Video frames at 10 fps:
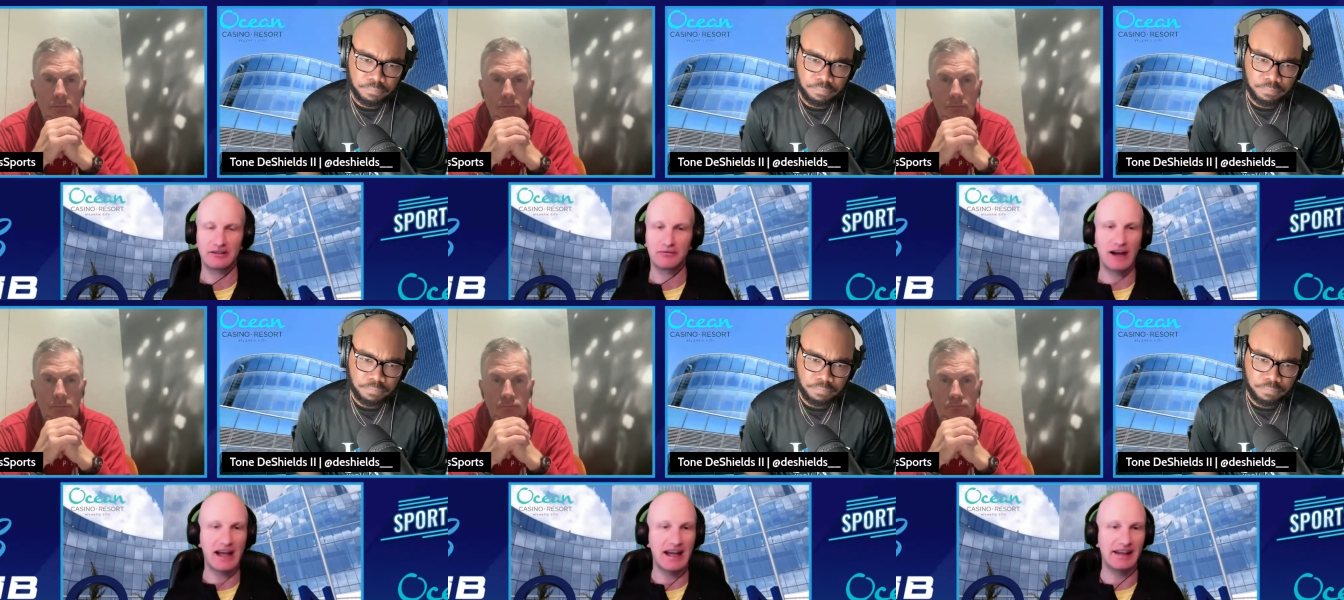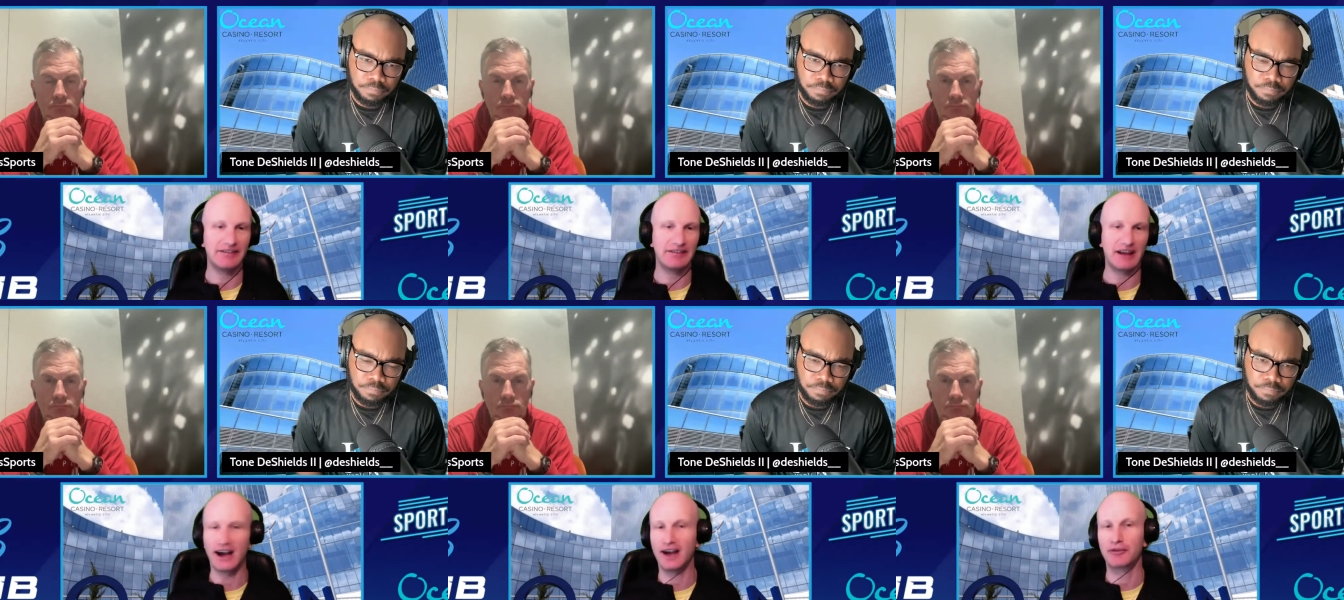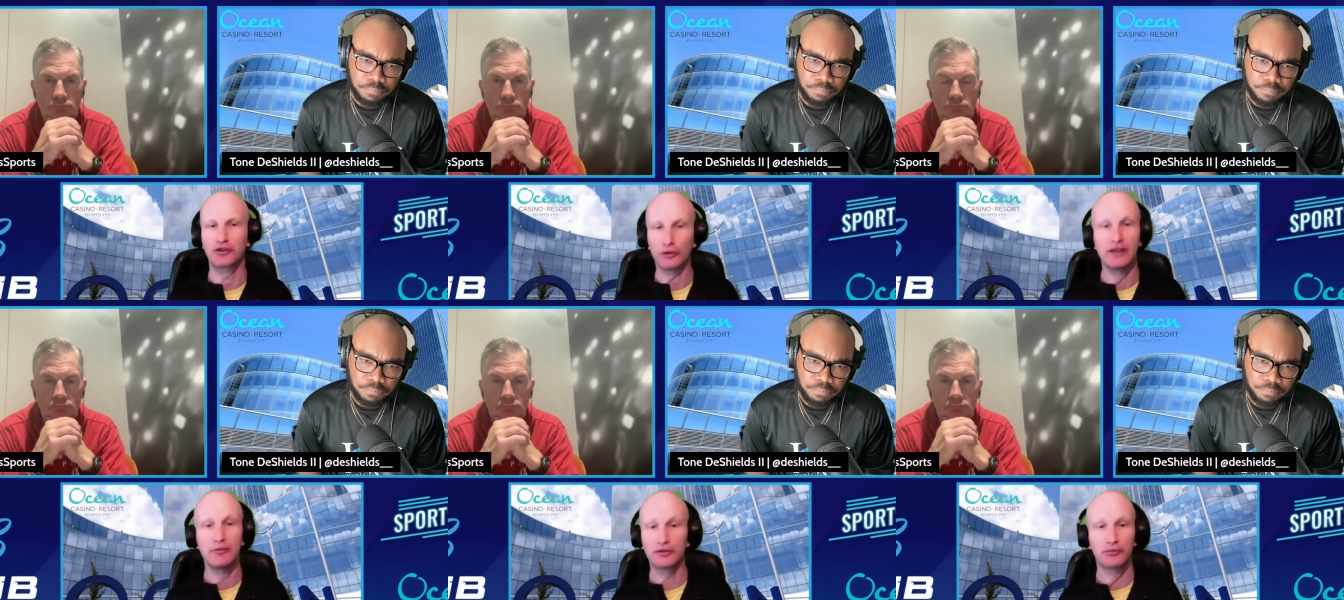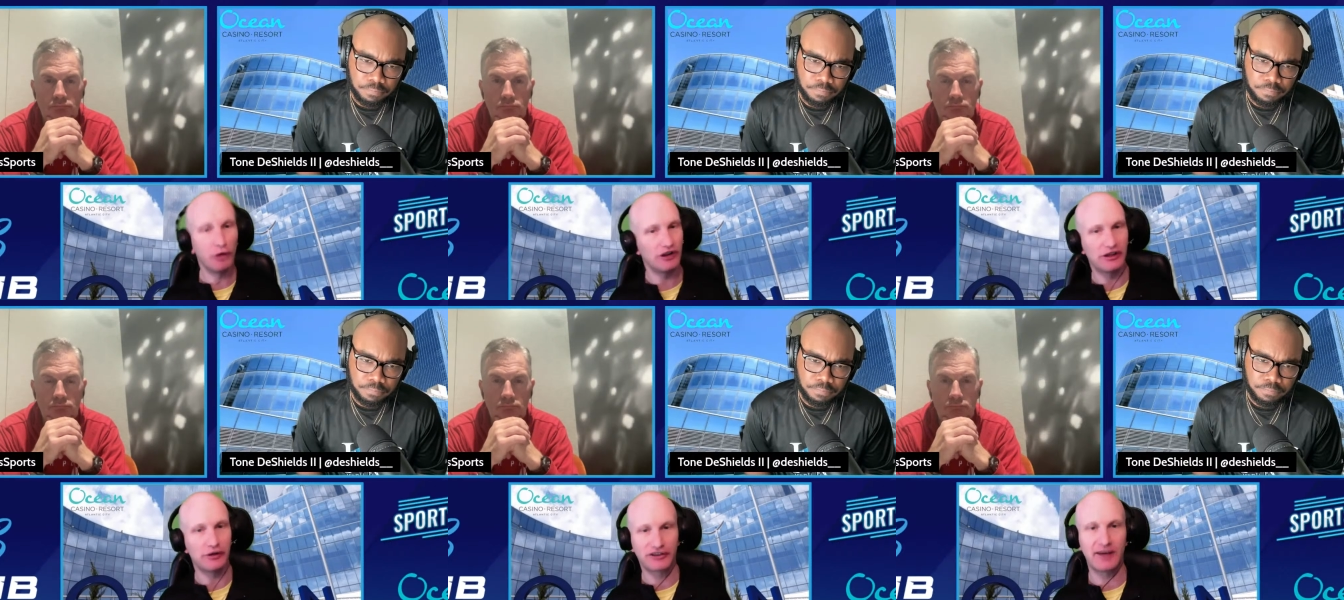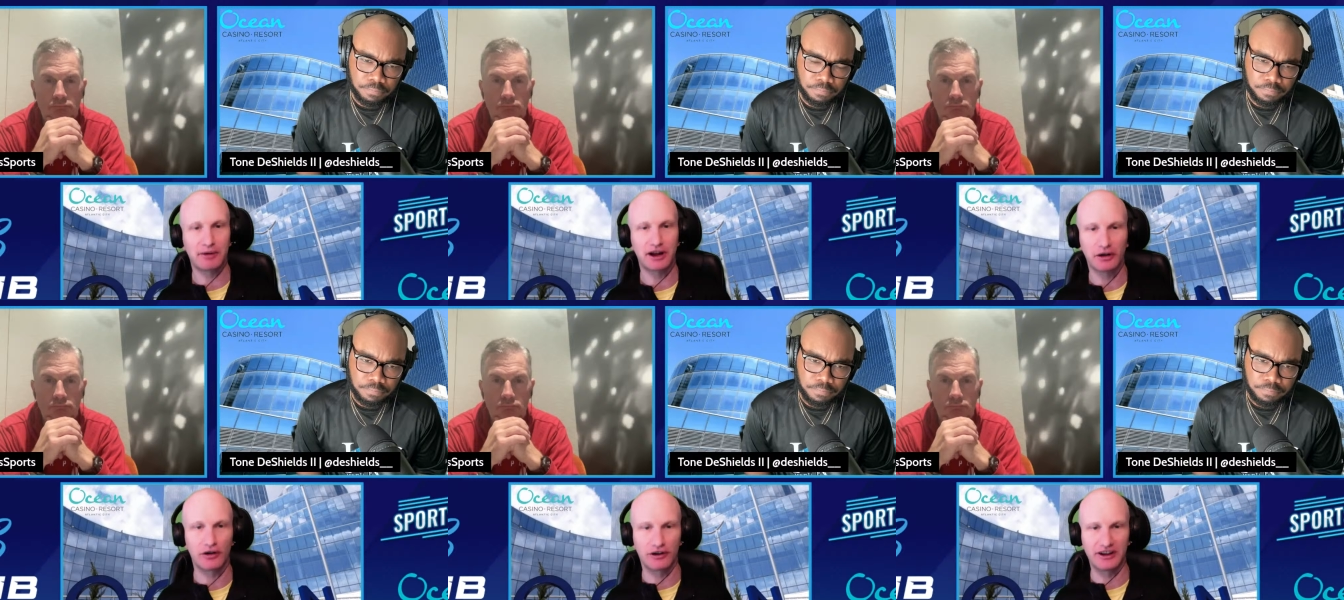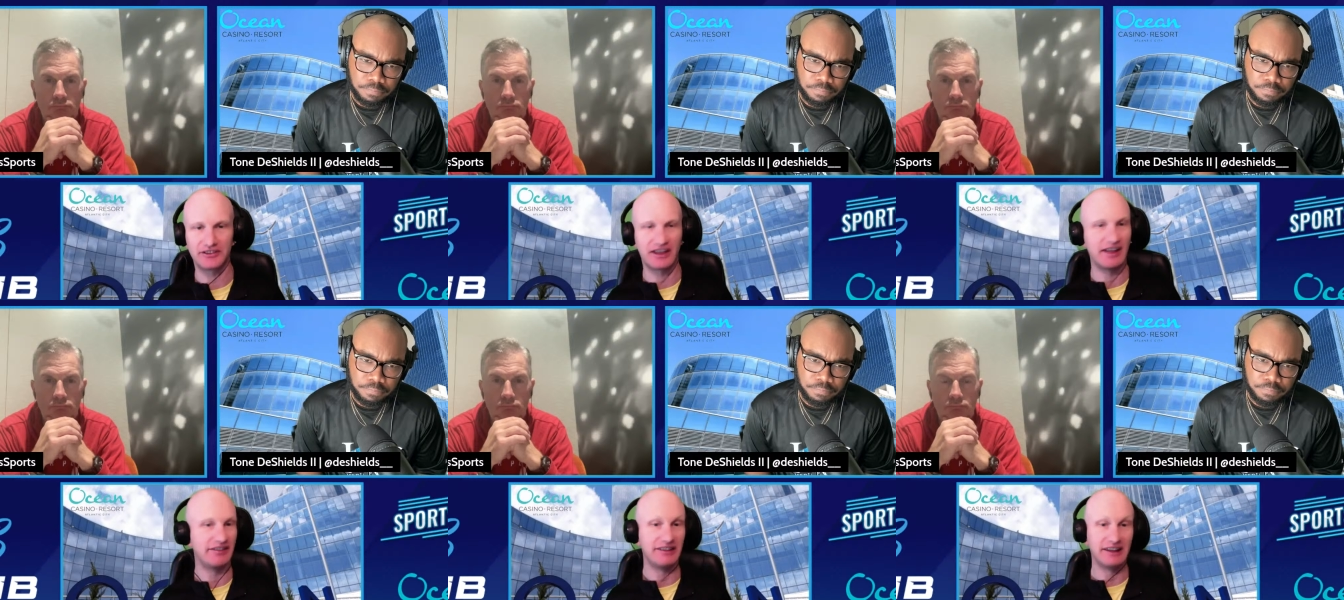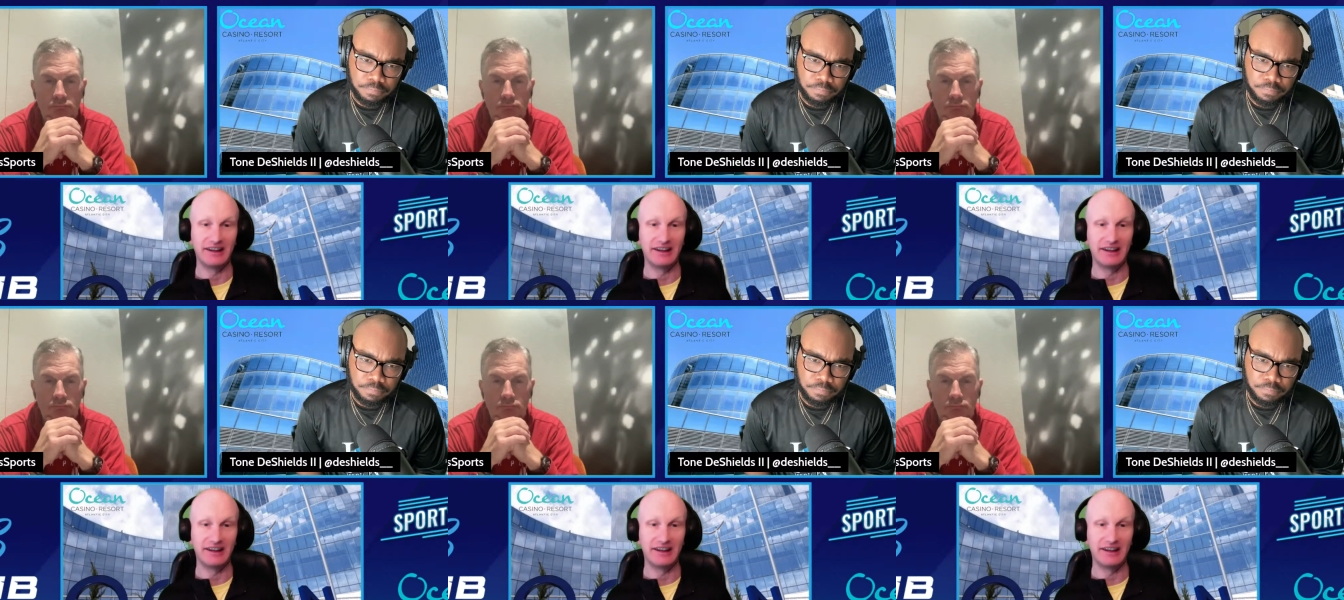Speaker 1: when I was told he was one of their top priorities and